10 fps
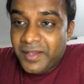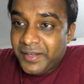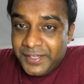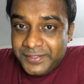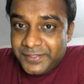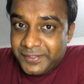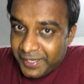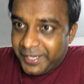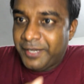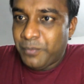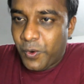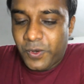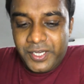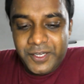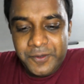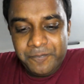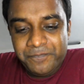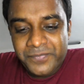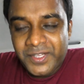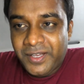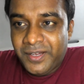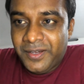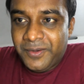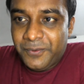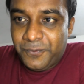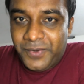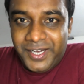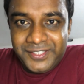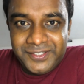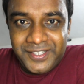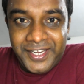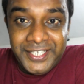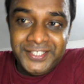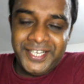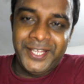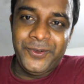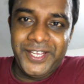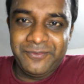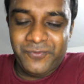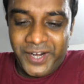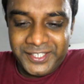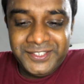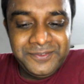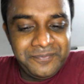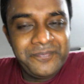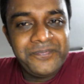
His second book was an intriguing one.